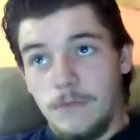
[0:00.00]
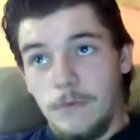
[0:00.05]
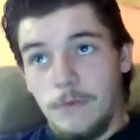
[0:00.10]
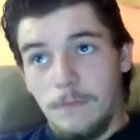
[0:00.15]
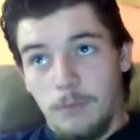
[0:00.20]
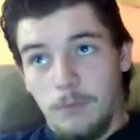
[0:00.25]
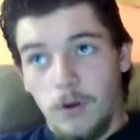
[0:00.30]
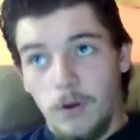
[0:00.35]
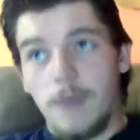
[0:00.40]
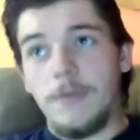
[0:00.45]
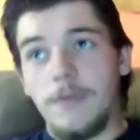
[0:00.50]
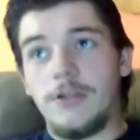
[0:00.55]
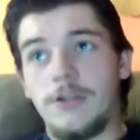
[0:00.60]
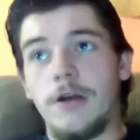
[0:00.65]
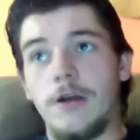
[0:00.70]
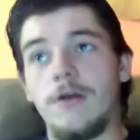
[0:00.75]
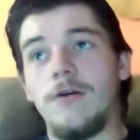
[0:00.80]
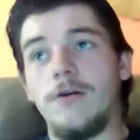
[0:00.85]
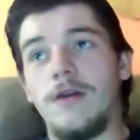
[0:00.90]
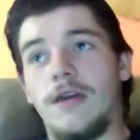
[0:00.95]

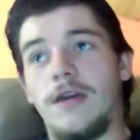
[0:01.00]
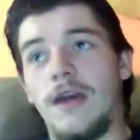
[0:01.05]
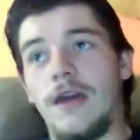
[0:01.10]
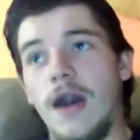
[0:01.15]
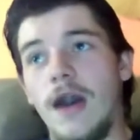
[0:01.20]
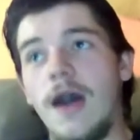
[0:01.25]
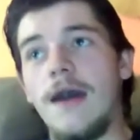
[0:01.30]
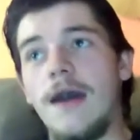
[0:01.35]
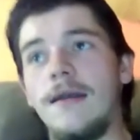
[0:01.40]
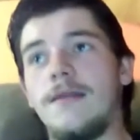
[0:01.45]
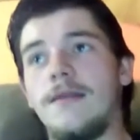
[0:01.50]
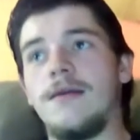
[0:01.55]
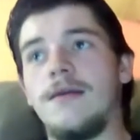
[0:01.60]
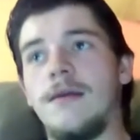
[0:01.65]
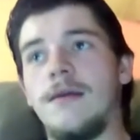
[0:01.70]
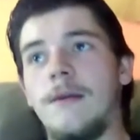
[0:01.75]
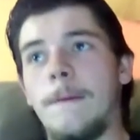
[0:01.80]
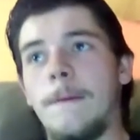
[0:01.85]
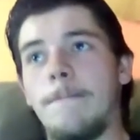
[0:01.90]
prematurely cut